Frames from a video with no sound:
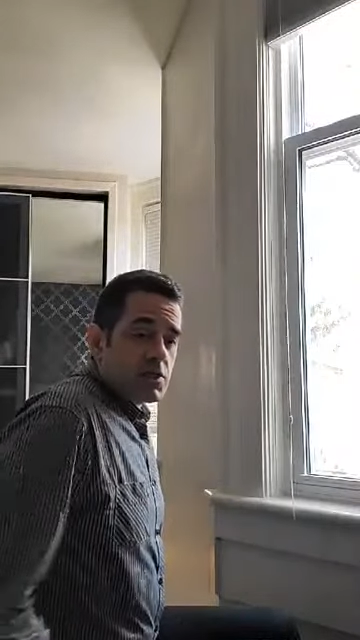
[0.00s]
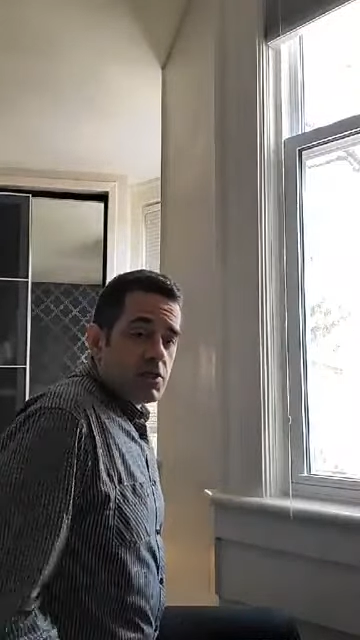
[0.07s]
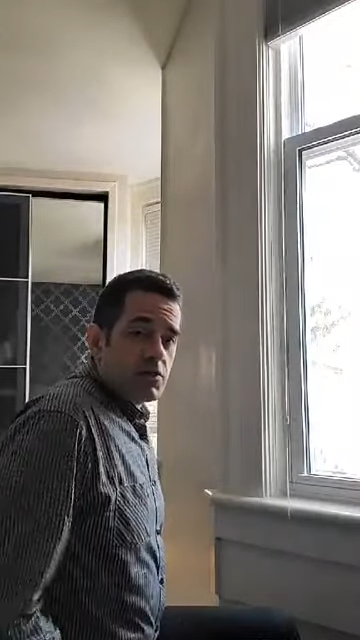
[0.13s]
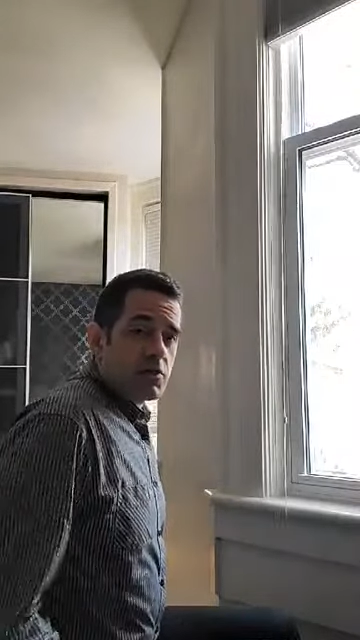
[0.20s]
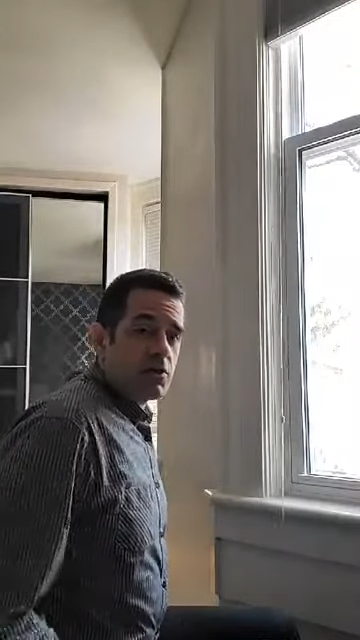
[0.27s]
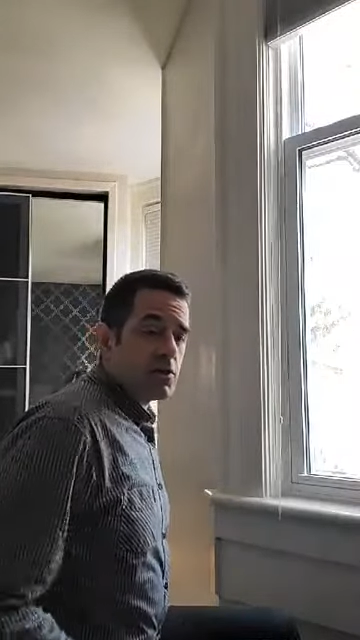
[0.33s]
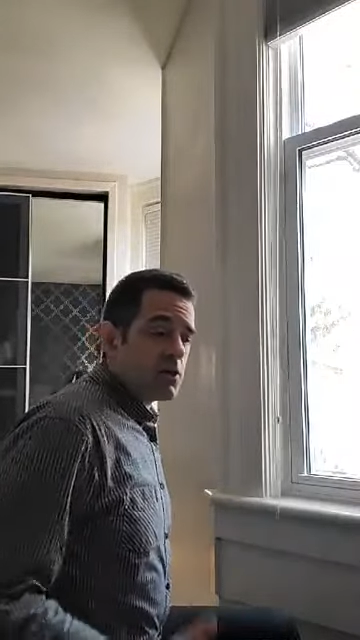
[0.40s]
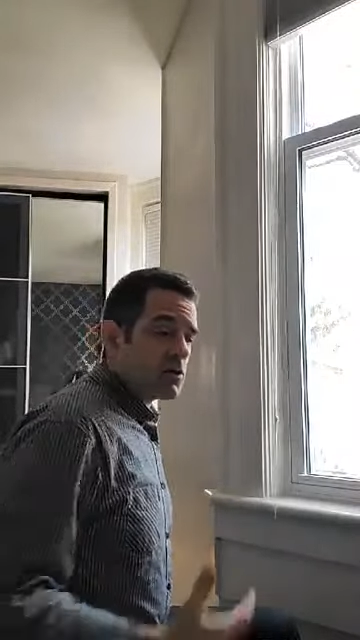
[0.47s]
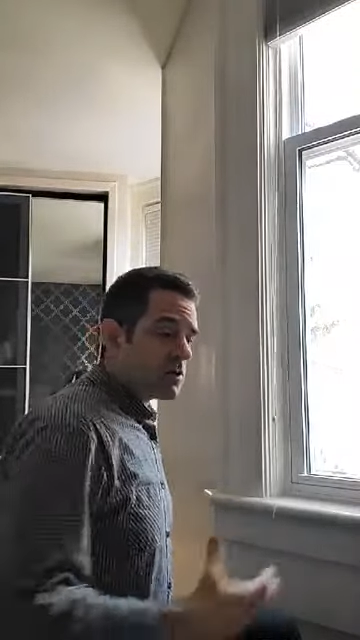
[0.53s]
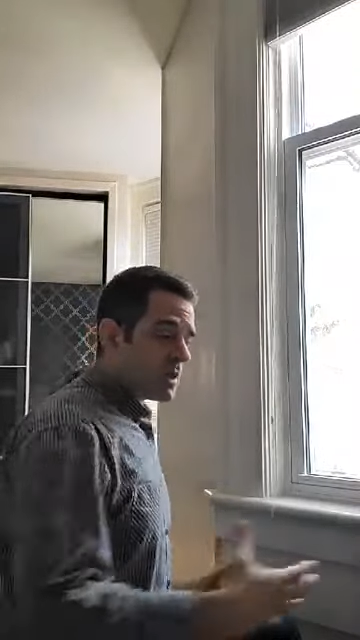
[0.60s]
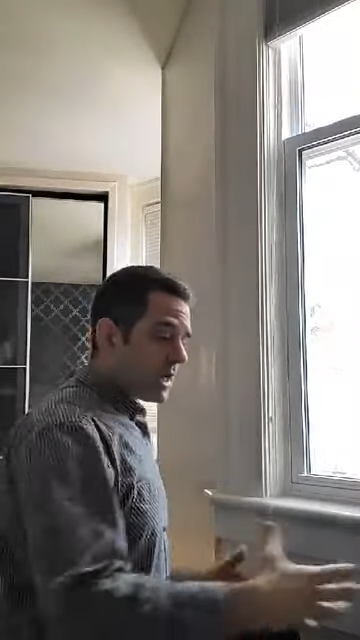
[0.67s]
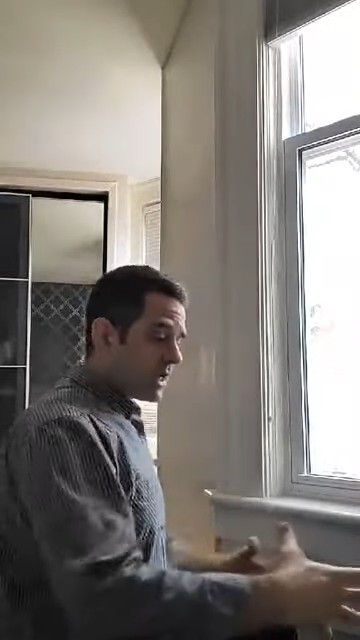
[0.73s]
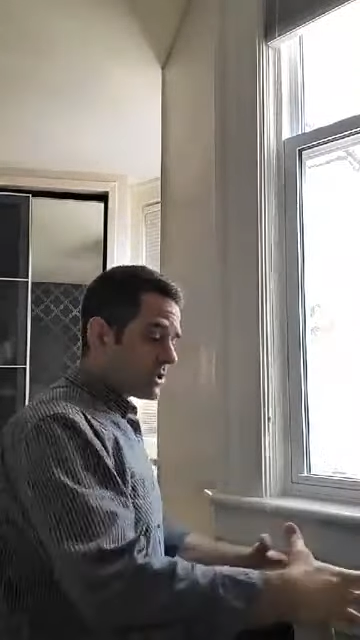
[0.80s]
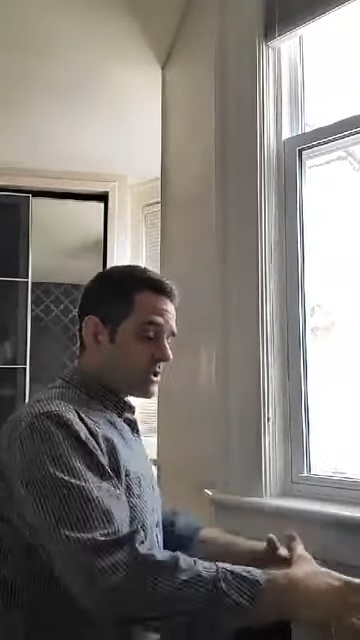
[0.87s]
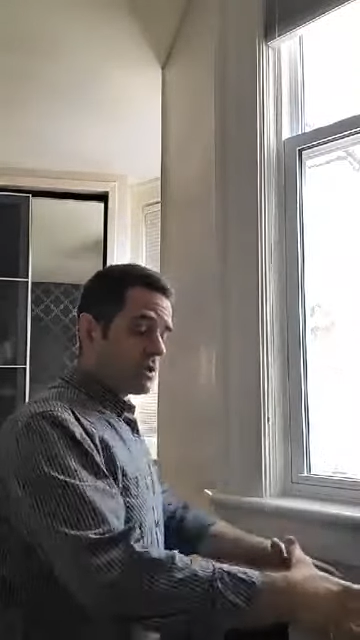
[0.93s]
You could
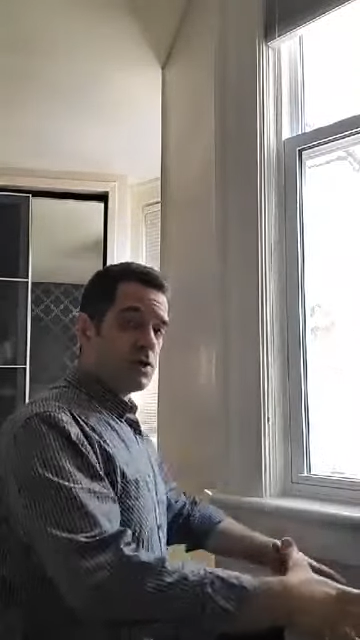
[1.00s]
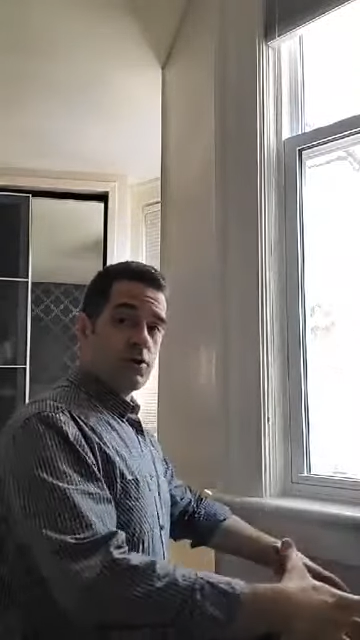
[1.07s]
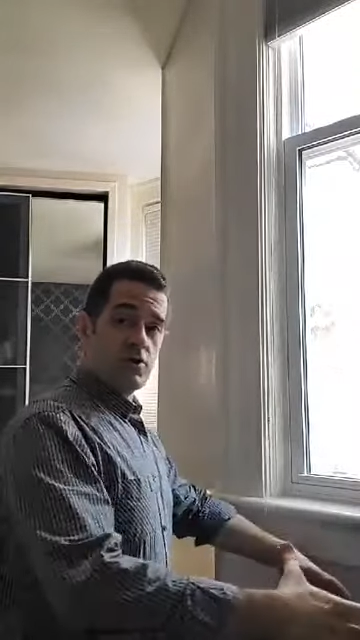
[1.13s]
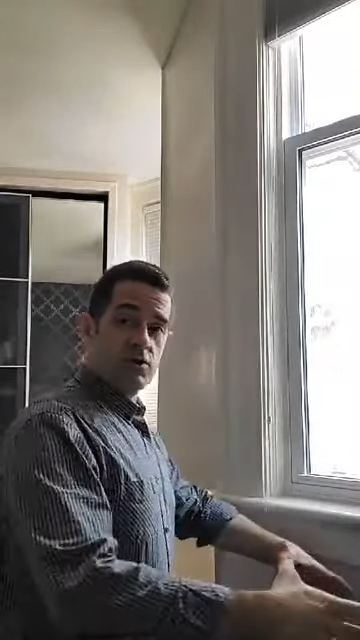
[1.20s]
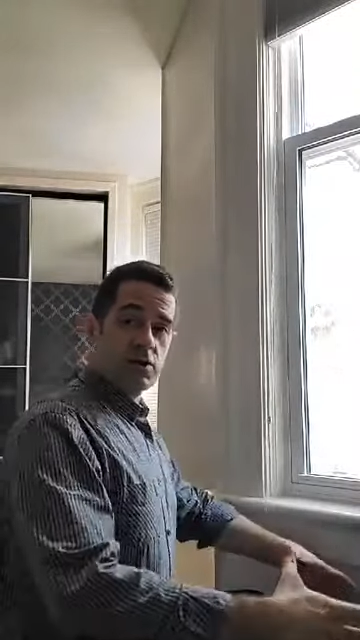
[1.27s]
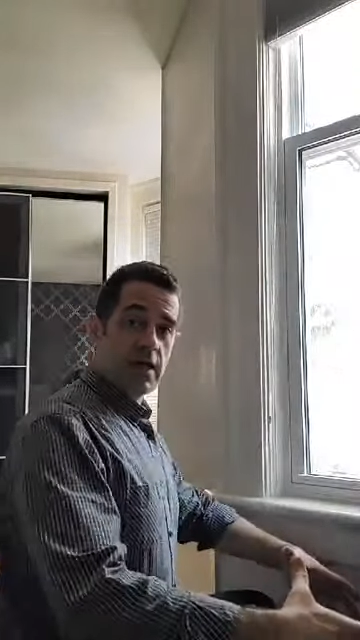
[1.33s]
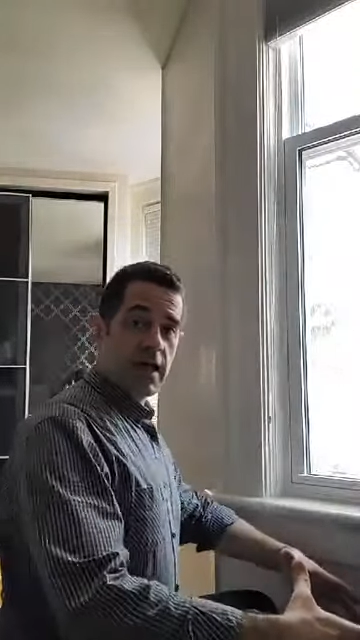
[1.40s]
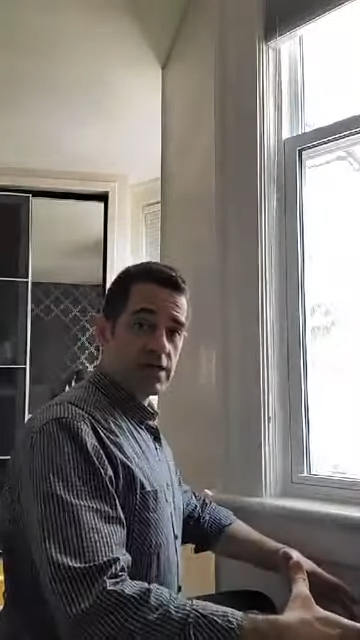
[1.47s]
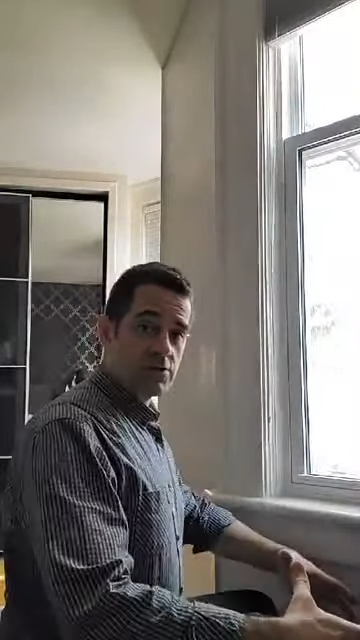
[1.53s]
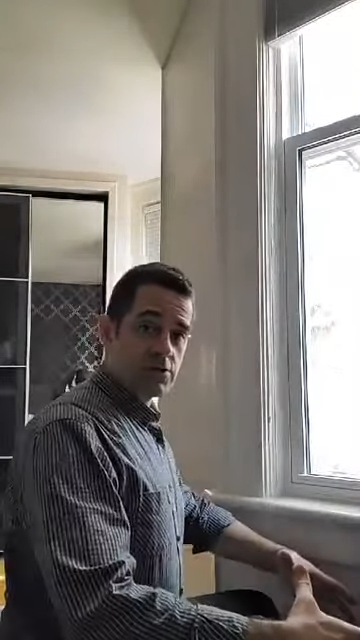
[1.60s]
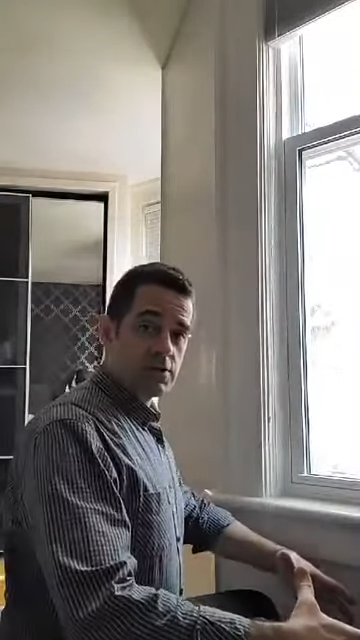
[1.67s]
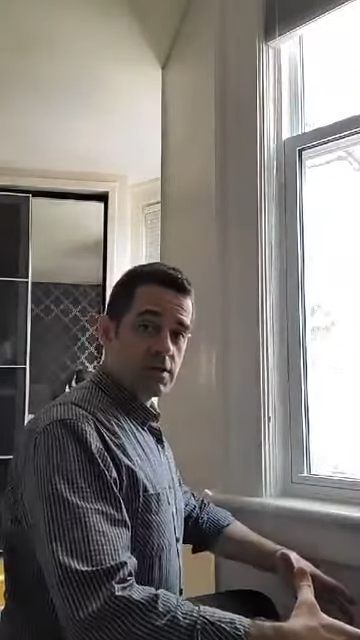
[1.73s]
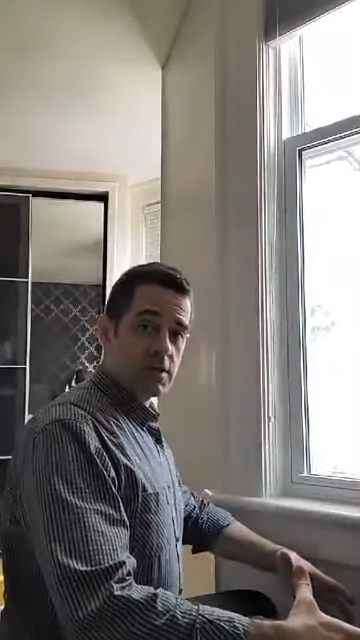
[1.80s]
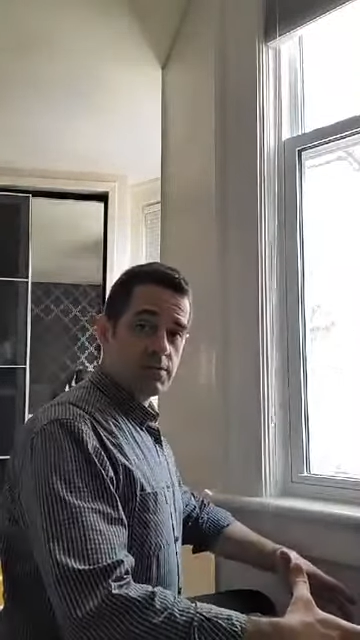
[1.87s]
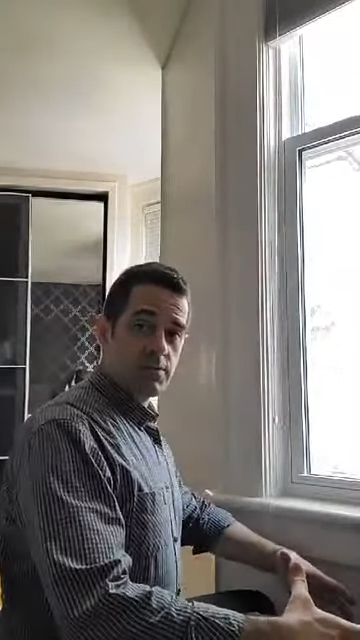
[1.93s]
actually use an
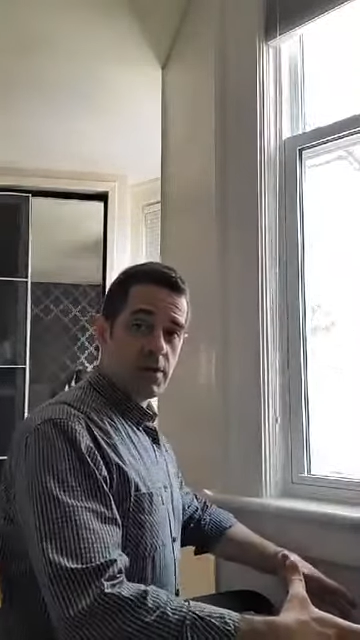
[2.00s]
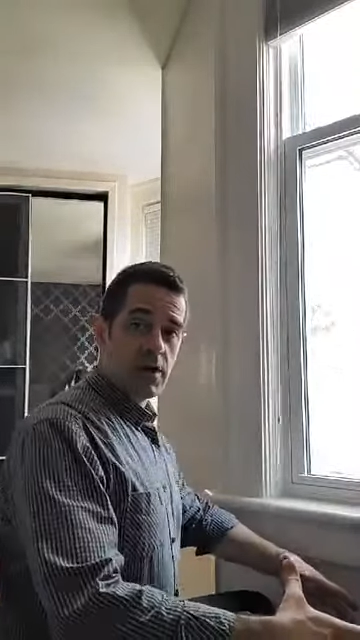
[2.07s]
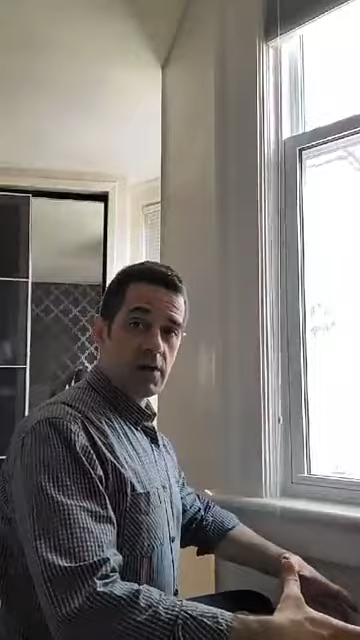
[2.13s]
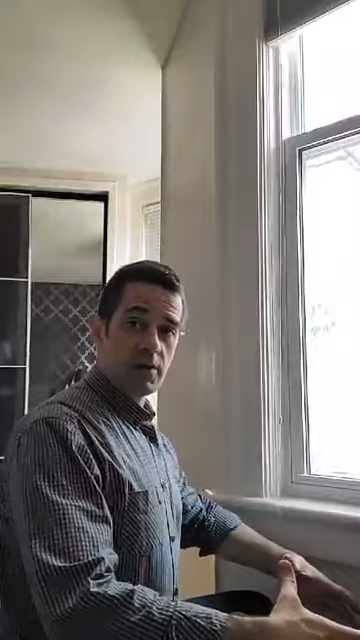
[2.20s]
exercise ball.